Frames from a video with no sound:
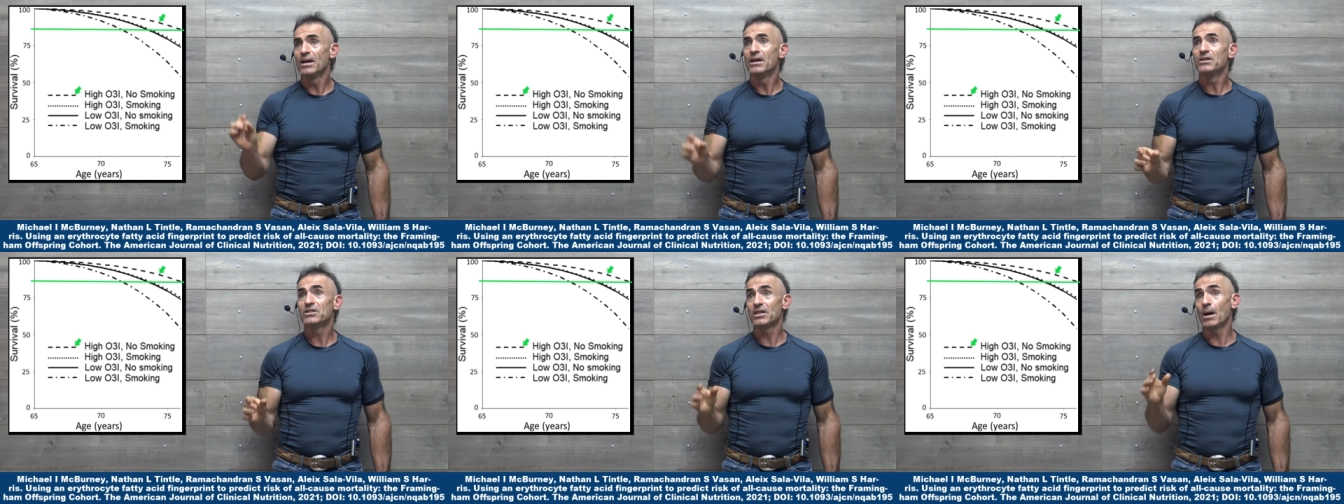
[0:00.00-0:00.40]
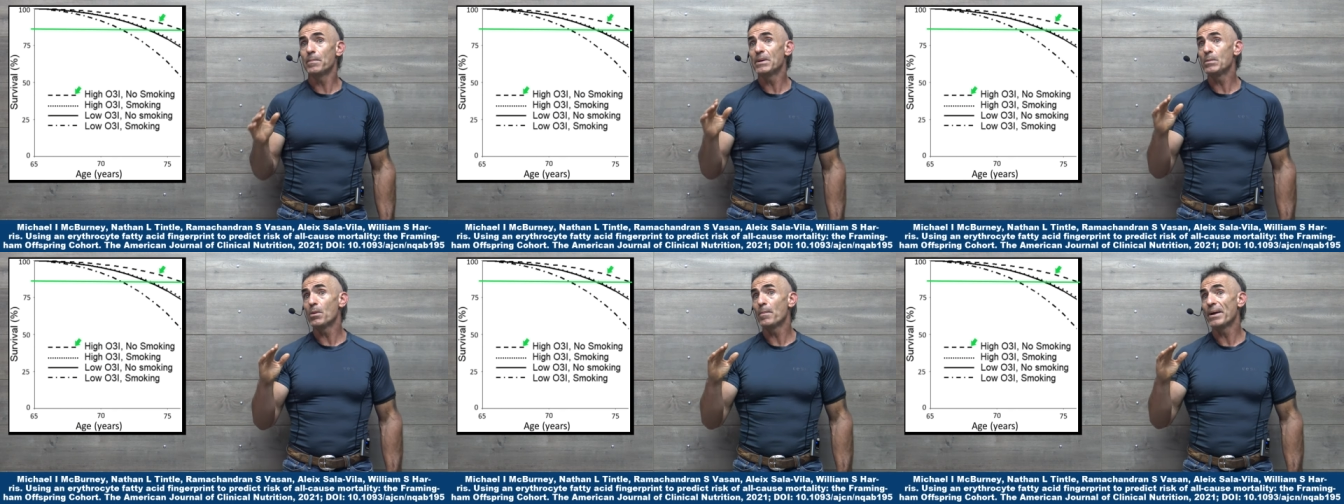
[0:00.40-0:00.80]
Some
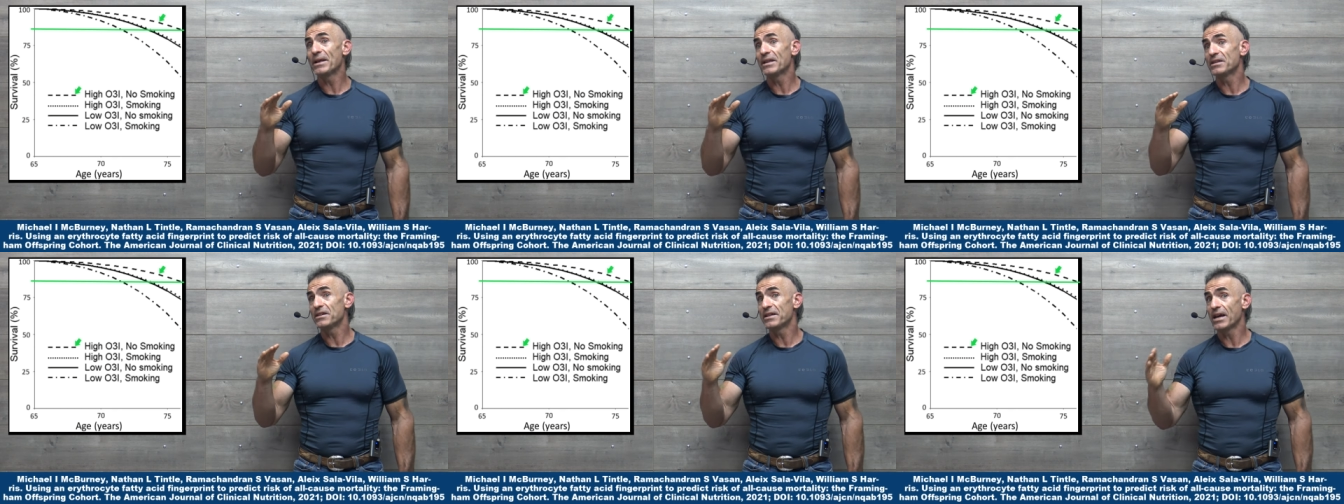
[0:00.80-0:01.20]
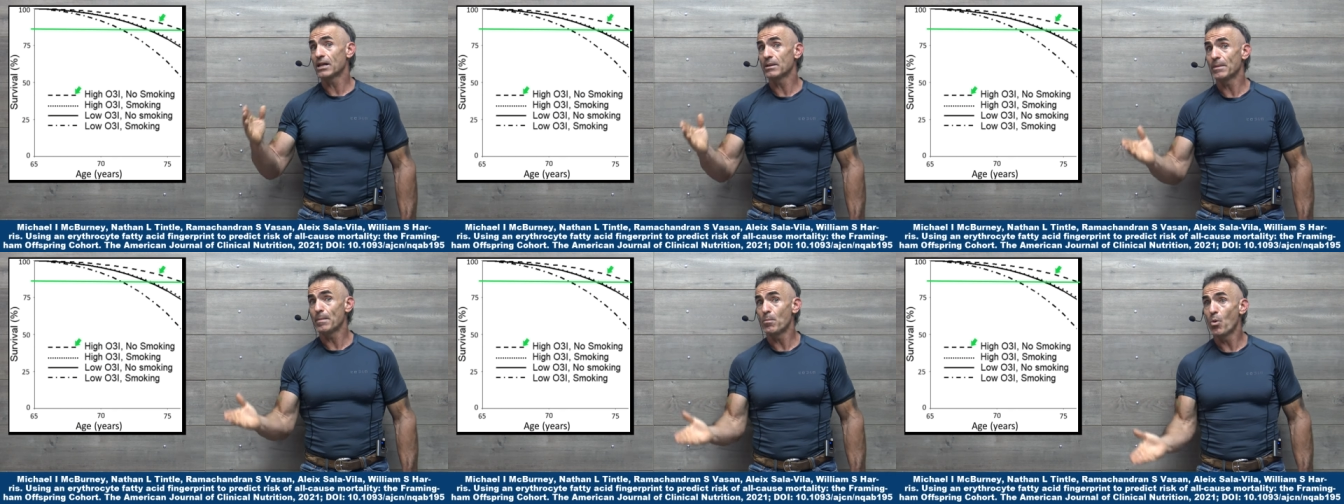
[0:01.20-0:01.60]
people may need to take a
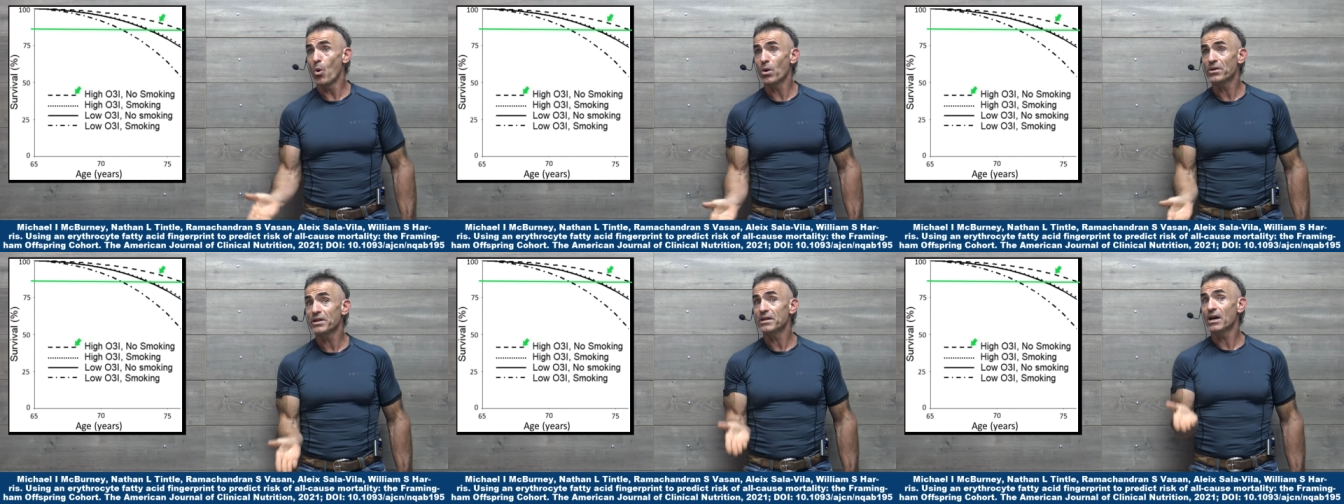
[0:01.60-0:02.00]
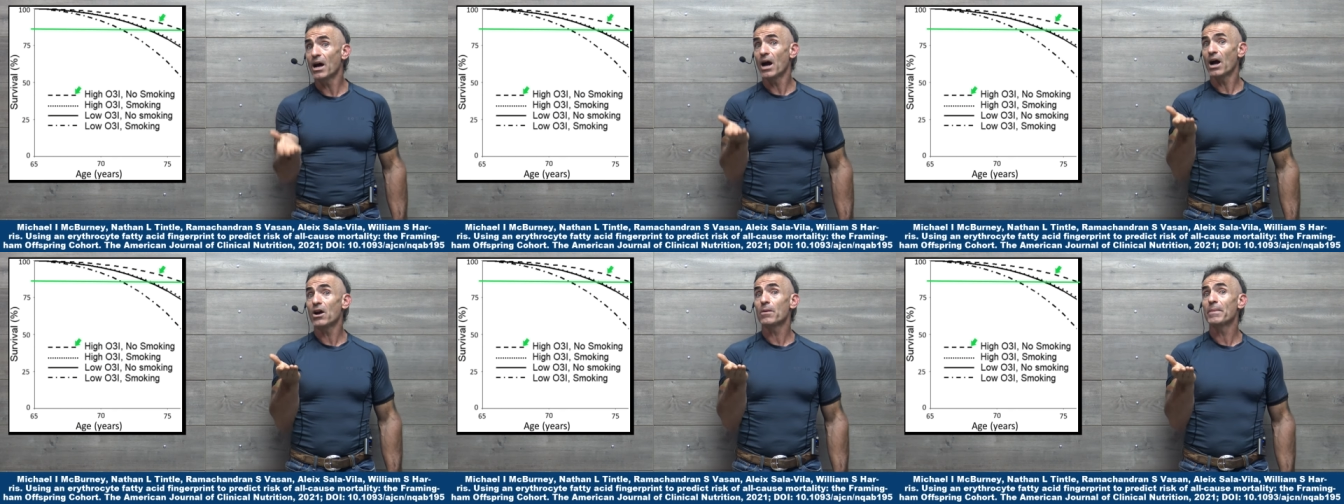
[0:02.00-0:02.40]
little bit more to get a
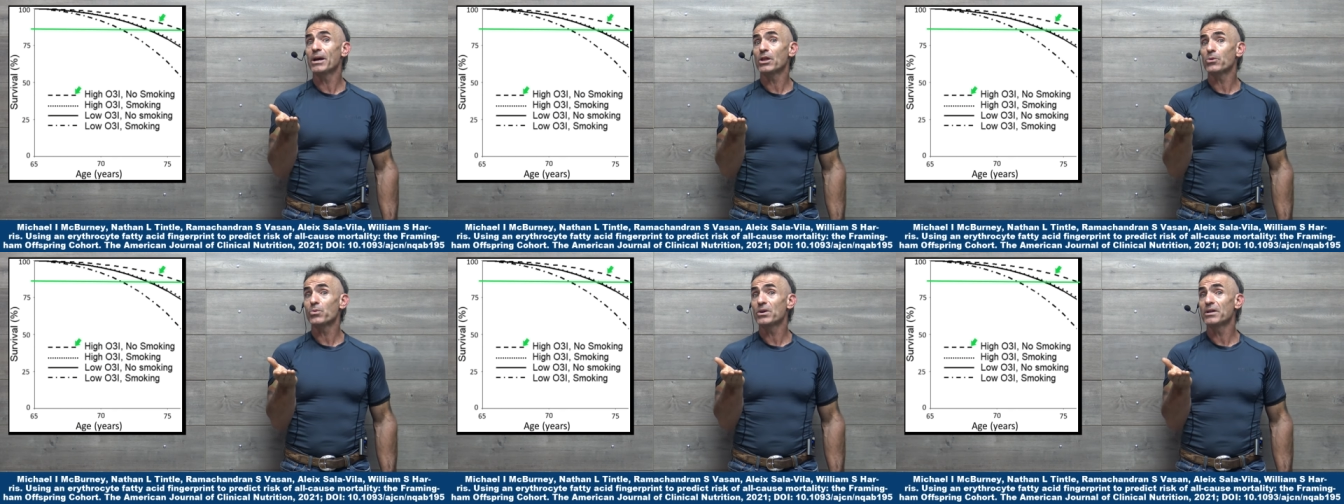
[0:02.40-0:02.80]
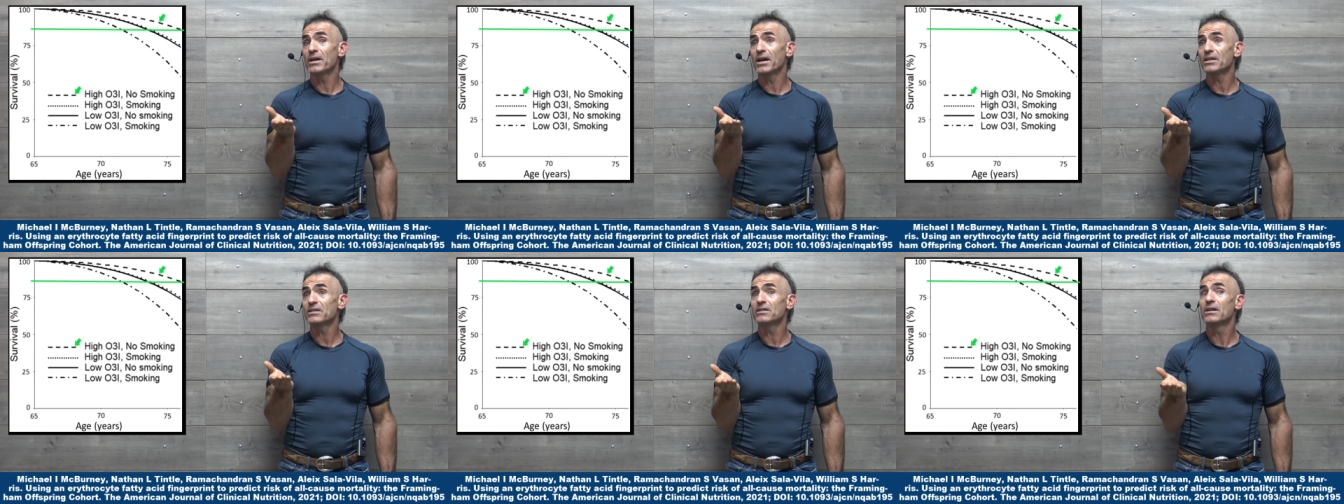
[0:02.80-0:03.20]
higher omega 3
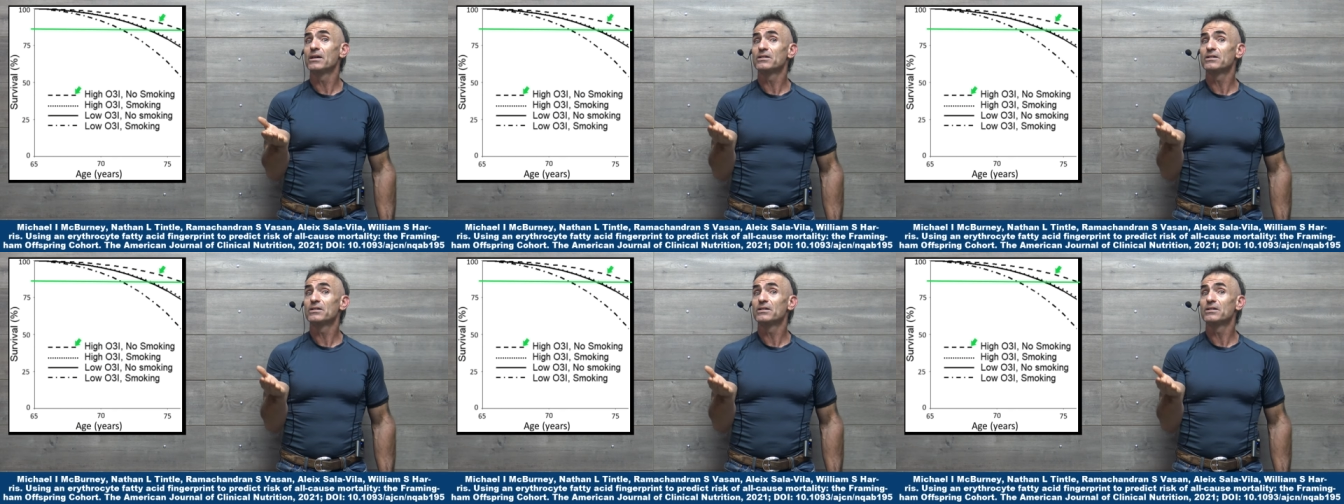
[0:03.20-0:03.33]
index,